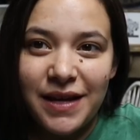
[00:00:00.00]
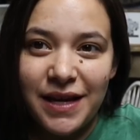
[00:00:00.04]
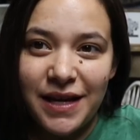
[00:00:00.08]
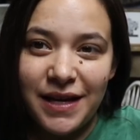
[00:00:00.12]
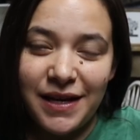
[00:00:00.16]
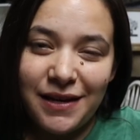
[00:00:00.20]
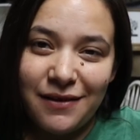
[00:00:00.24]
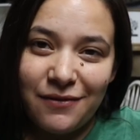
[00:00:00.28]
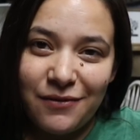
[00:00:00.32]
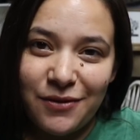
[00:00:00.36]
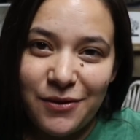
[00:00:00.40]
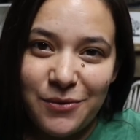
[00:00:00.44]

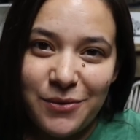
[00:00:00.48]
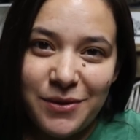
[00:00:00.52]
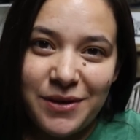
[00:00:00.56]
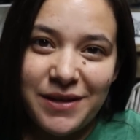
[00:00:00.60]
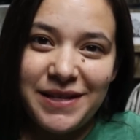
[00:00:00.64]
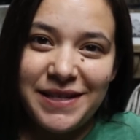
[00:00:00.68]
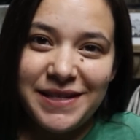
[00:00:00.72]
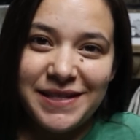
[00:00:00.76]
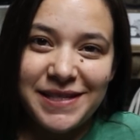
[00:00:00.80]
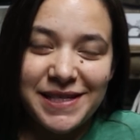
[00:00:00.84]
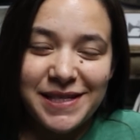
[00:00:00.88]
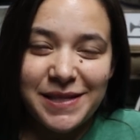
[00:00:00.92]
Hey
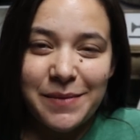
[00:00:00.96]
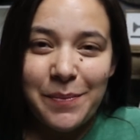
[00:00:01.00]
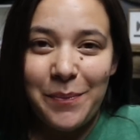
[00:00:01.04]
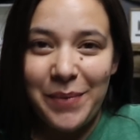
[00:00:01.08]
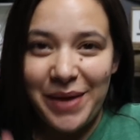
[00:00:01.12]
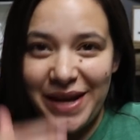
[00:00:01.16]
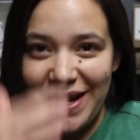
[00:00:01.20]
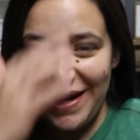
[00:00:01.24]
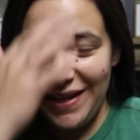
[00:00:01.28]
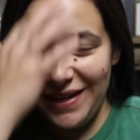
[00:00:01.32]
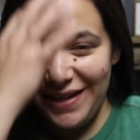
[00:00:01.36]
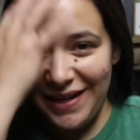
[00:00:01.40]
everyone, it's
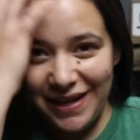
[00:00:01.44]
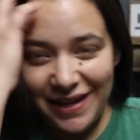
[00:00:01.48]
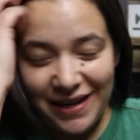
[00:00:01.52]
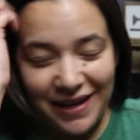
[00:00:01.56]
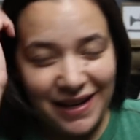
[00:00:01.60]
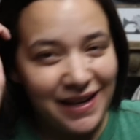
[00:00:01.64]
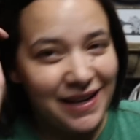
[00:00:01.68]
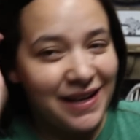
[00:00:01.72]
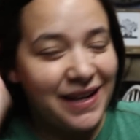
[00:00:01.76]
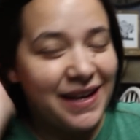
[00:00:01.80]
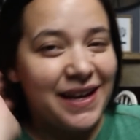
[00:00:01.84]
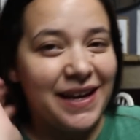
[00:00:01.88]
me, Neita,
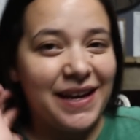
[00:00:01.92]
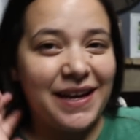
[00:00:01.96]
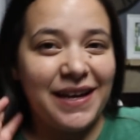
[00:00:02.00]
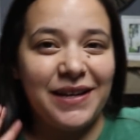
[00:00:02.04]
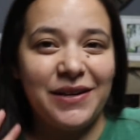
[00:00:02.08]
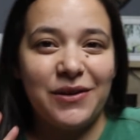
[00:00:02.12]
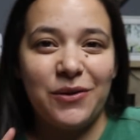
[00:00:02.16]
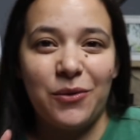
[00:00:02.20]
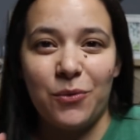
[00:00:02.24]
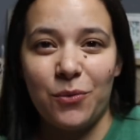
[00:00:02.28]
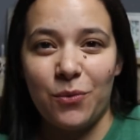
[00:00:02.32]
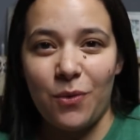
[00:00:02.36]

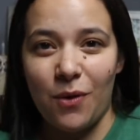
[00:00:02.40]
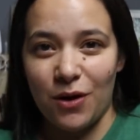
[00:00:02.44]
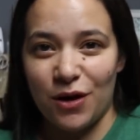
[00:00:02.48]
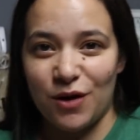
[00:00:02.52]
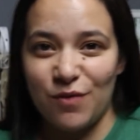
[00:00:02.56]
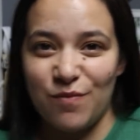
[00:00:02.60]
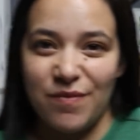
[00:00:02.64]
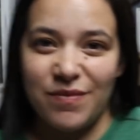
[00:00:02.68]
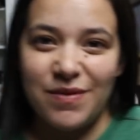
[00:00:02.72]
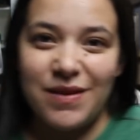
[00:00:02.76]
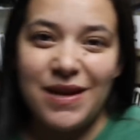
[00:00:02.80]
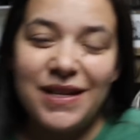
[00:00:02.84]
and
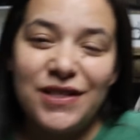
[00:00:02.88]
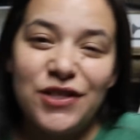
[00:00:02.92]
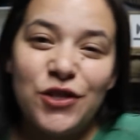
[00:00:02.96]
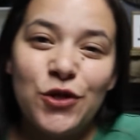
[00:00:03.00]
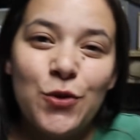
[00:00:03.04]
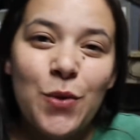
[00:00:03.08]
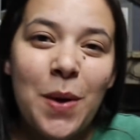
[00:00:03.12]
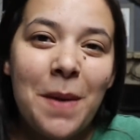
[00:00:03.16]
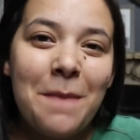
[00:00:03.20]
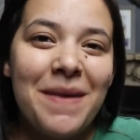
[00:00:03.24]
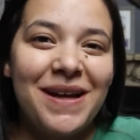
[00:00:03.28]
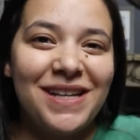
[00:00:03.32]
welcome
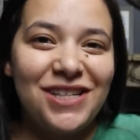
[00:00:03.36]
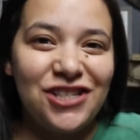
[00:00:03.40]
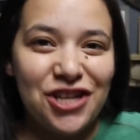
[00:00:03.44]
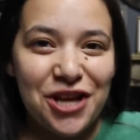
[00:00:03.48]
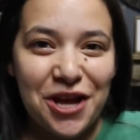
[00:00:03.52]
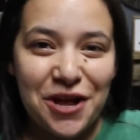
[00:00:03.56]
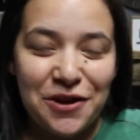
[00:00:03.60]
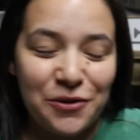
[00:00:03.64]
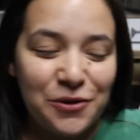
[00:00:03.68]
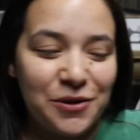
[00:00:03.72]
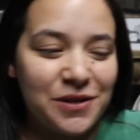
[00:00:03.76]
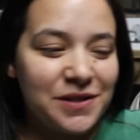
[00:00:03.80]
to my
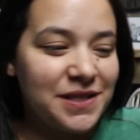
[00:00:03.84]
channel.